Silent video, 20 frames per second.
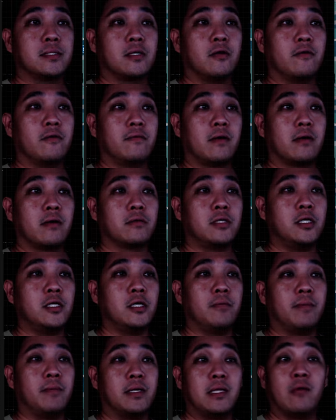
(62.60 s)
around
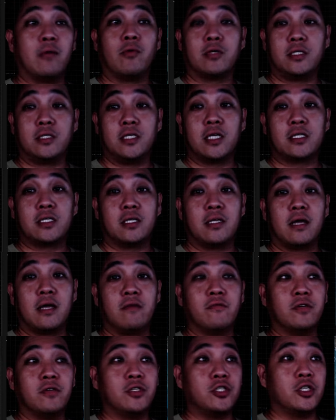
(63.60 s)
here, but that was just a
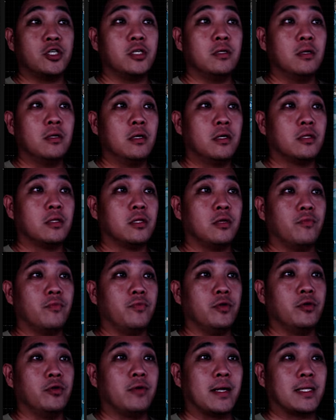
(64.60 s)
diversion. The
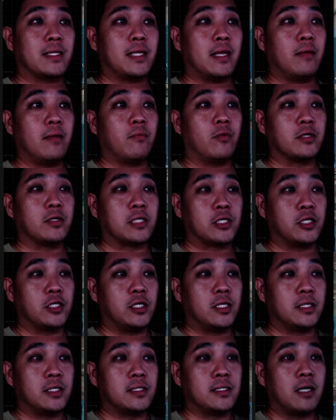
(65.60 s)
real attempt was actually
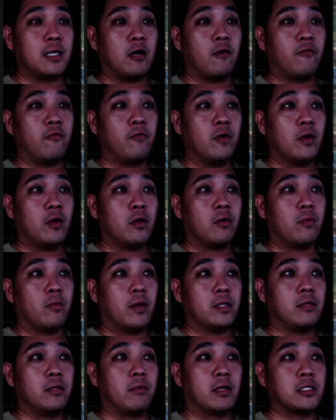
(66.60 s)
in the south,
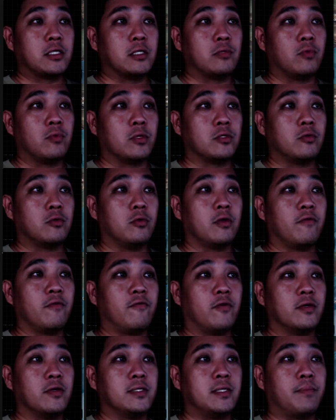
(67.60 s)
where the Russians was going
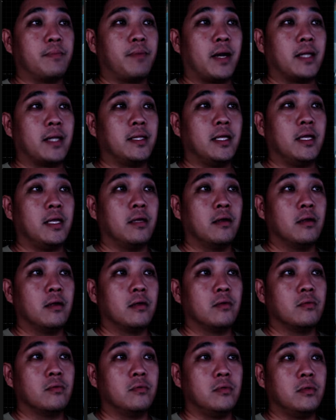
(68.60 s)
for Zapadne,
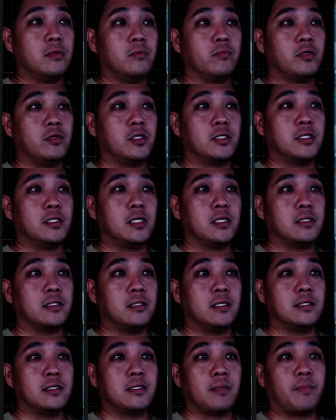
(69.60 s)
which is this.
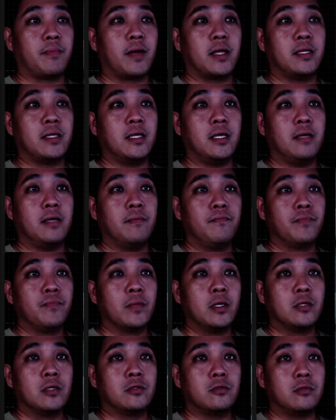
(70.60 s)
This is Zapadne.
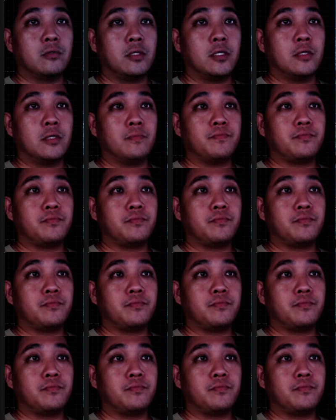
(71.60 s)
So the